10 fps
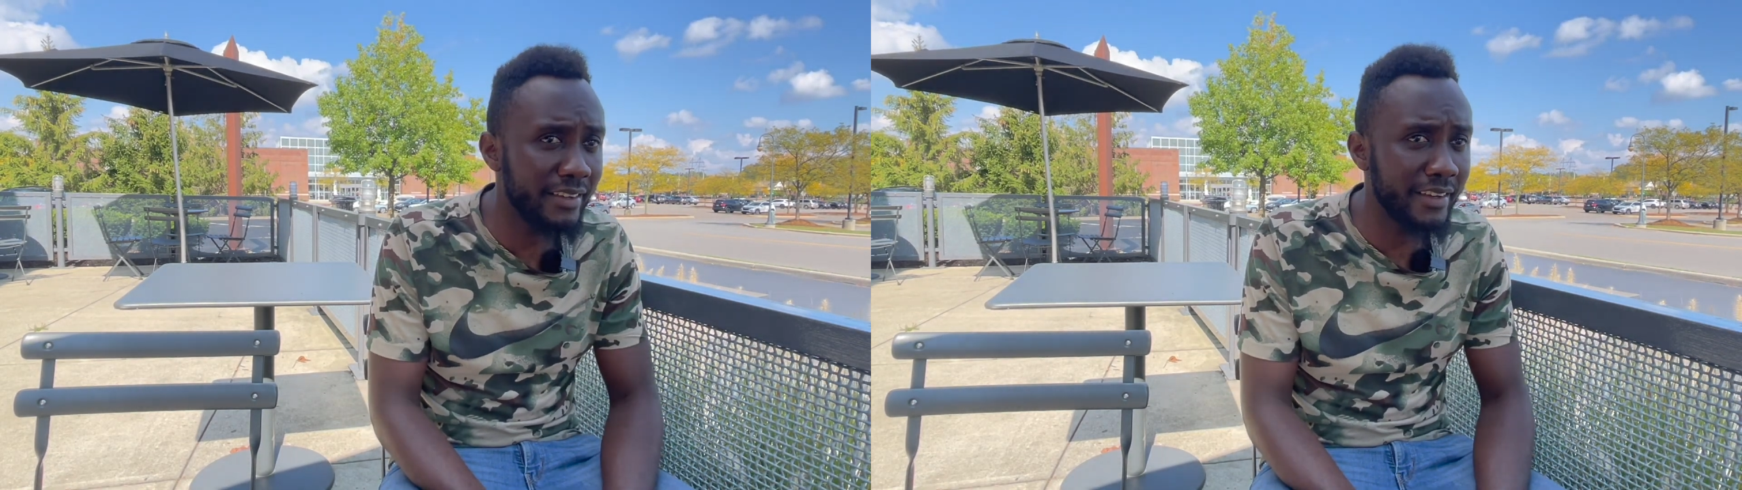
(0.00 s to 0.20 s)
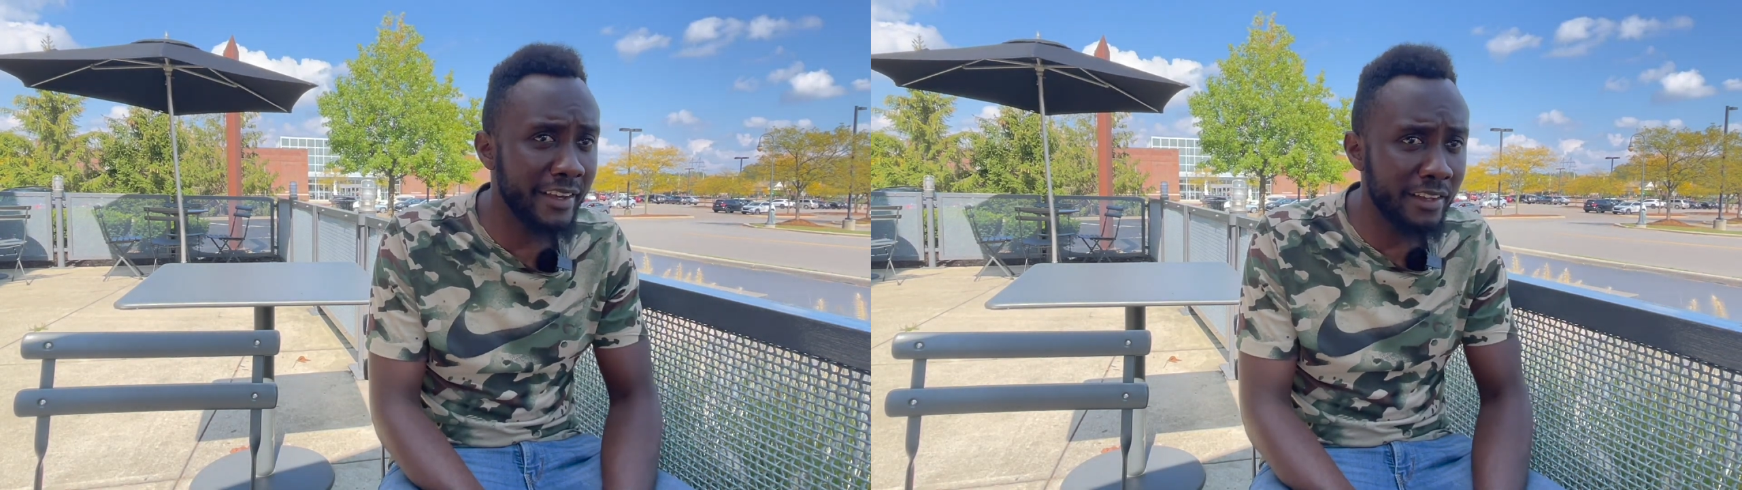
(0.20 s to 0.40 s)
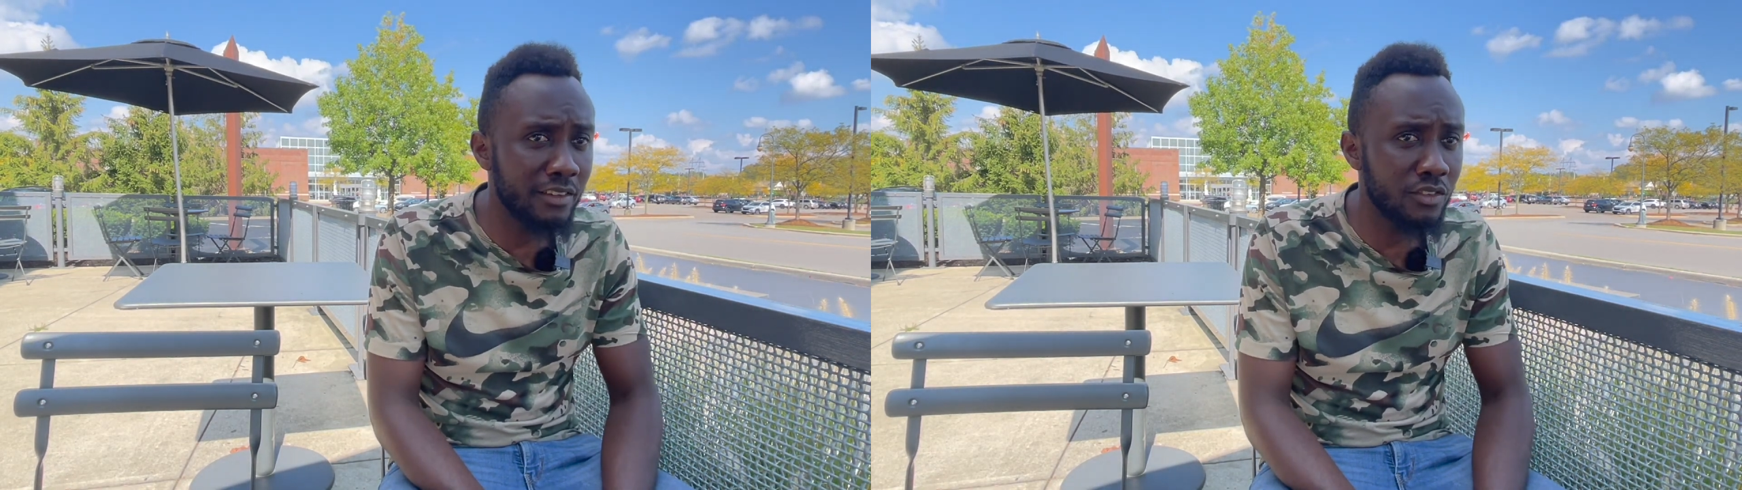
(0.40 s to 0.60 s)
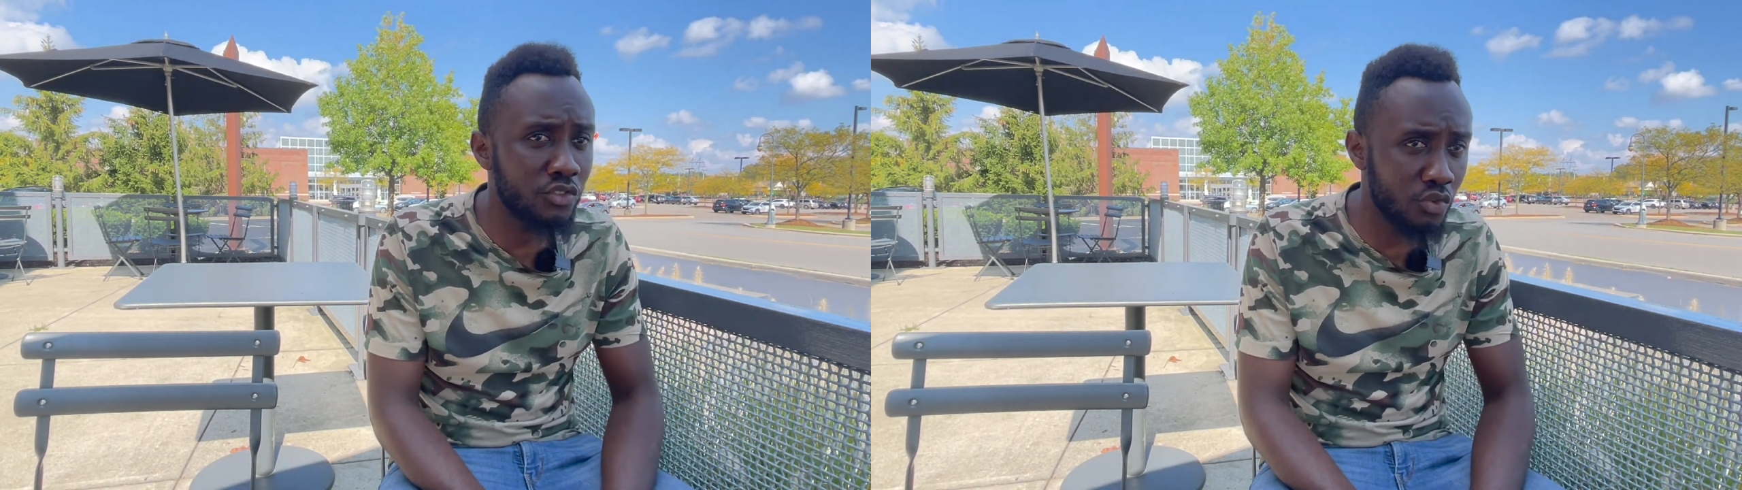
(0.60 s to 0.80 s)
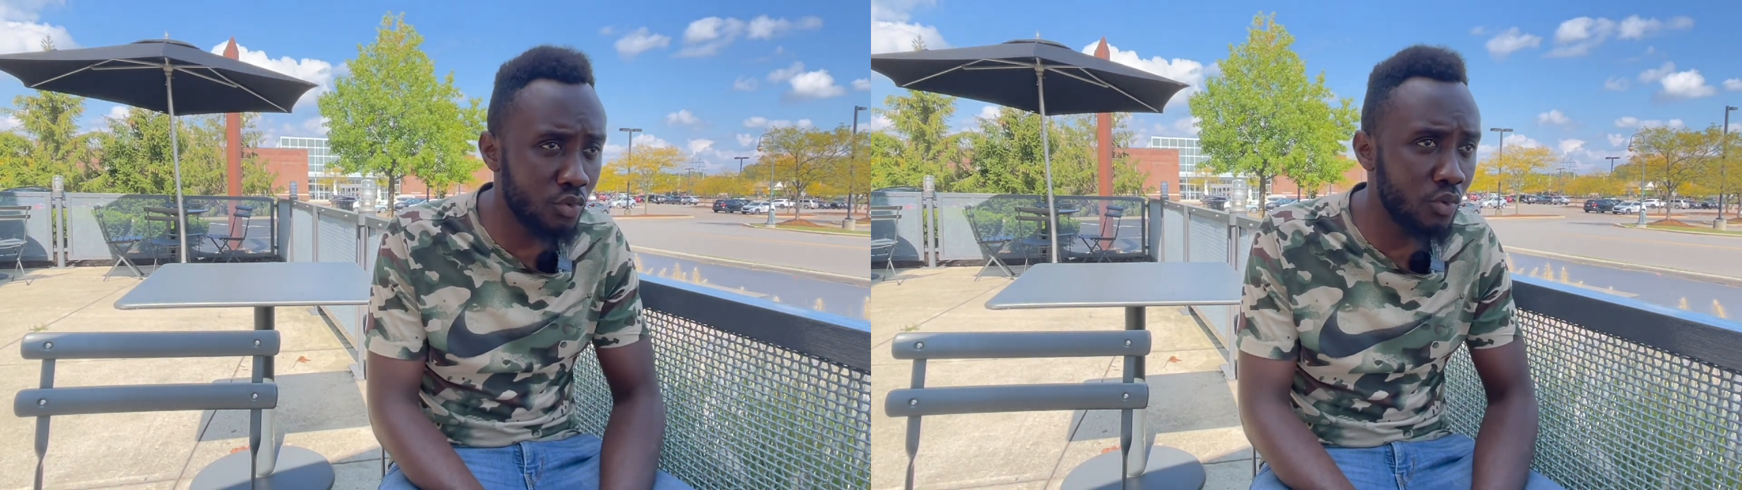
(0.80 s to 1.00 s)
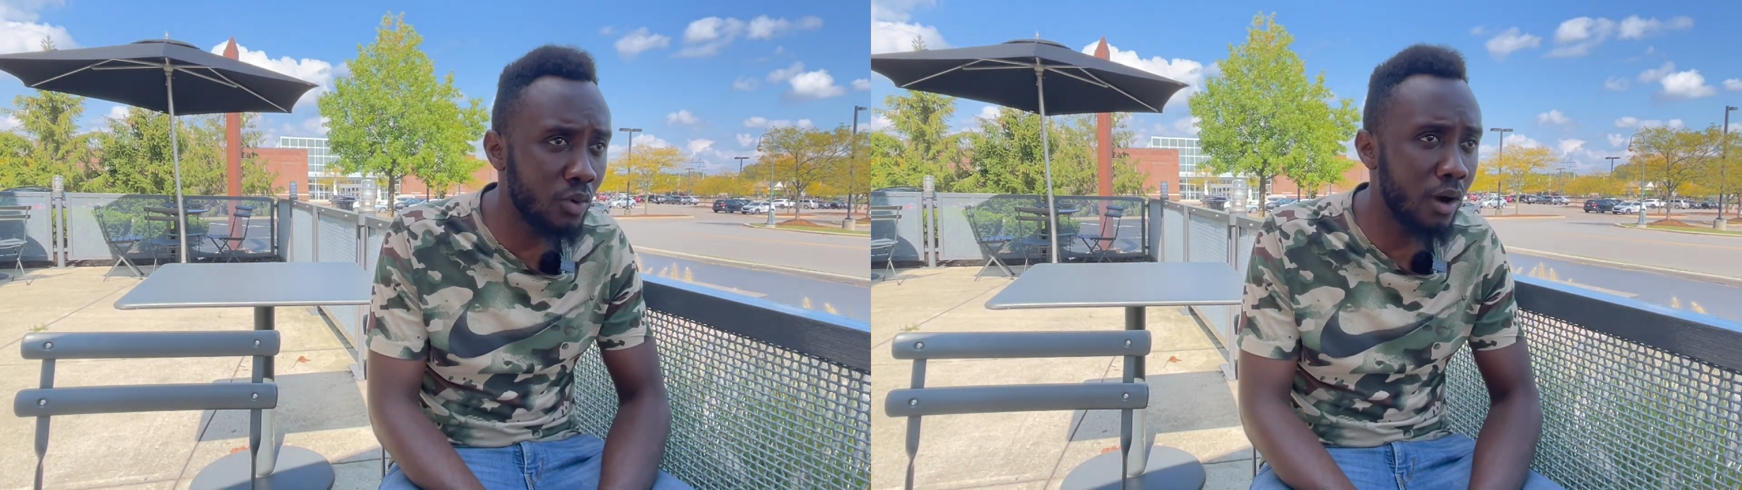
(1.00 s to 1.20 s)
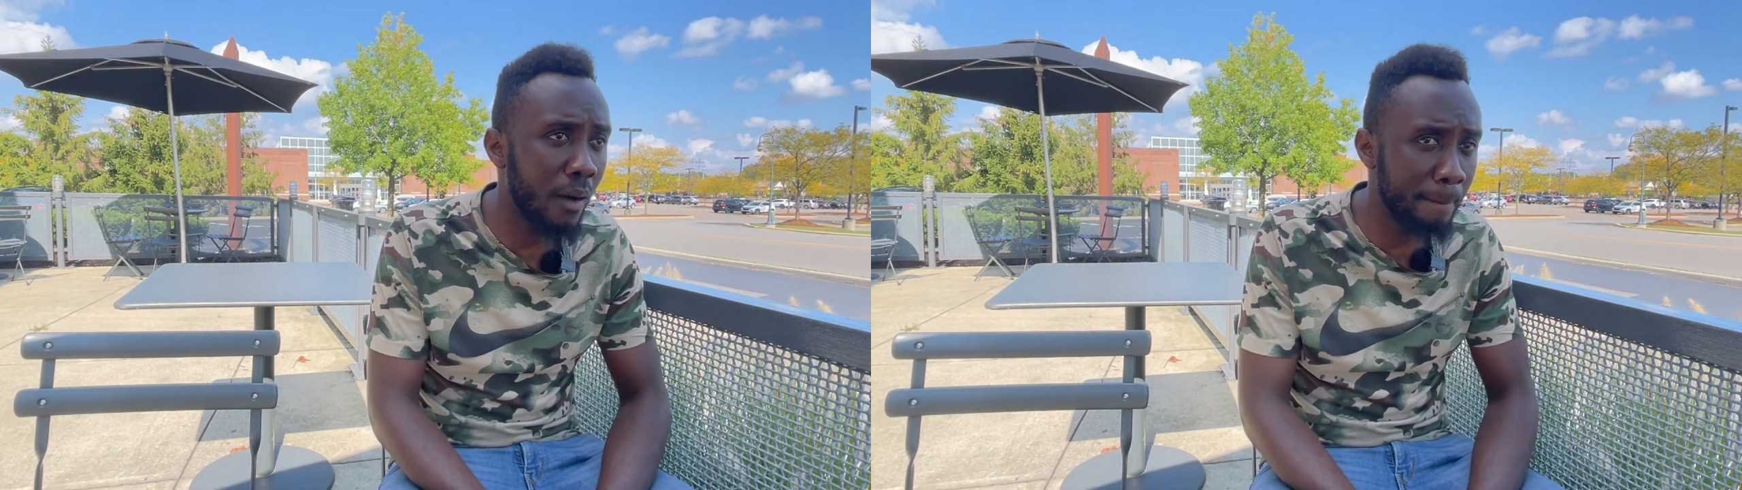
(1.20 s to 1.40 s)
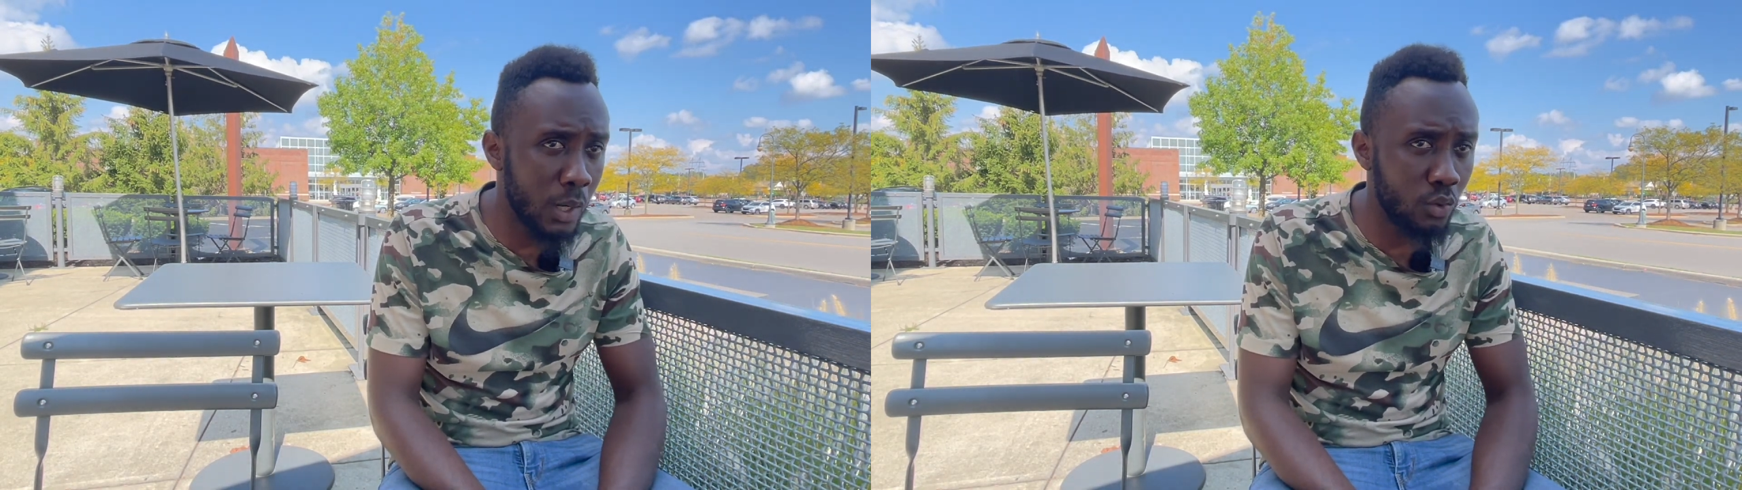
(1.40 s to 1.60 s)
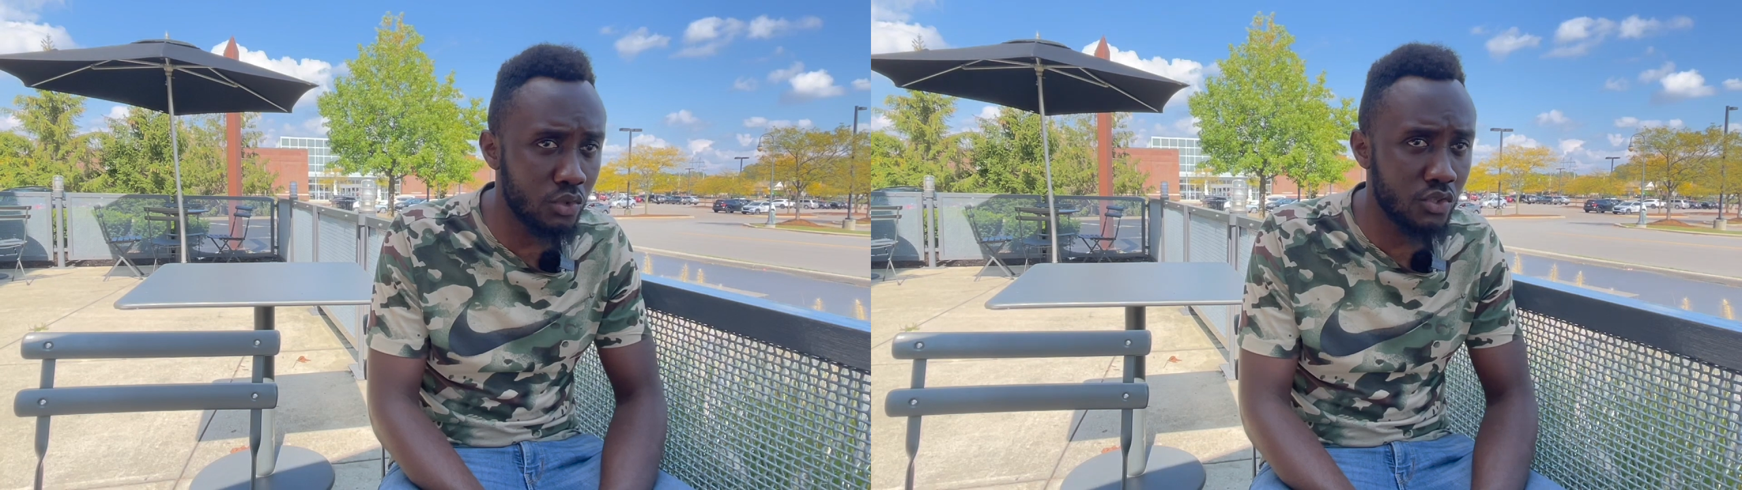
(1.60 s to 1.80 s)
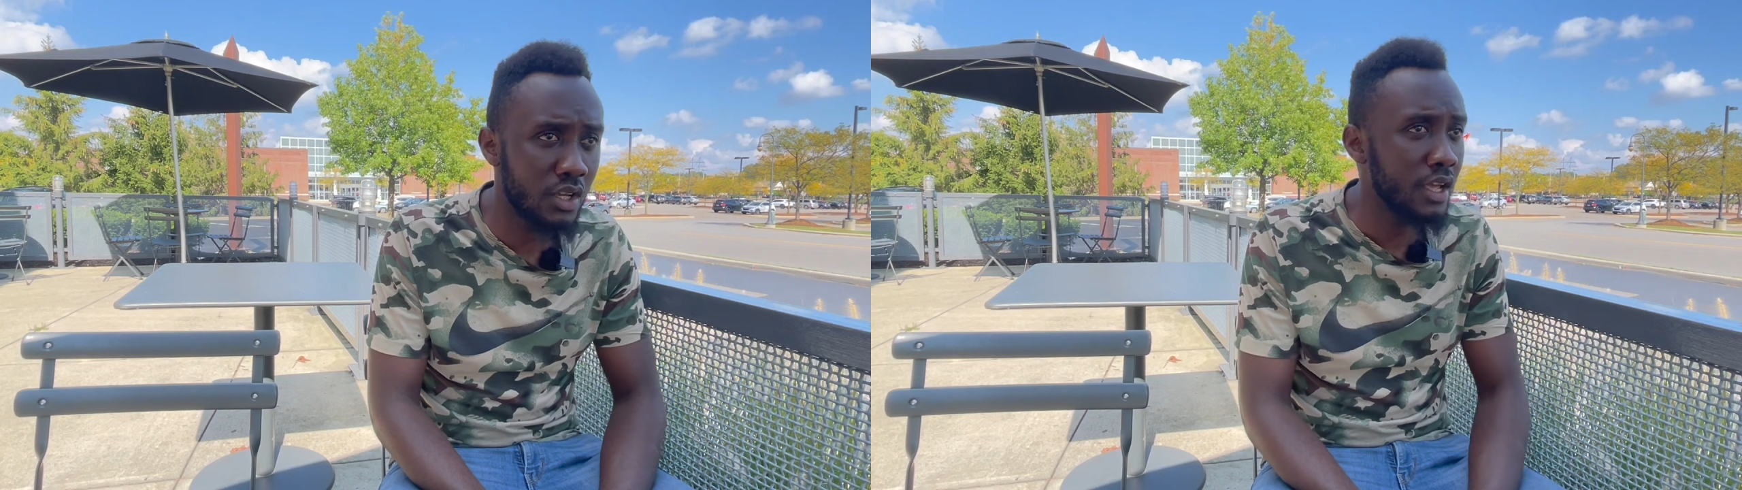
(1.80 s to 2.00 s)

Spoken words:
in through a boat.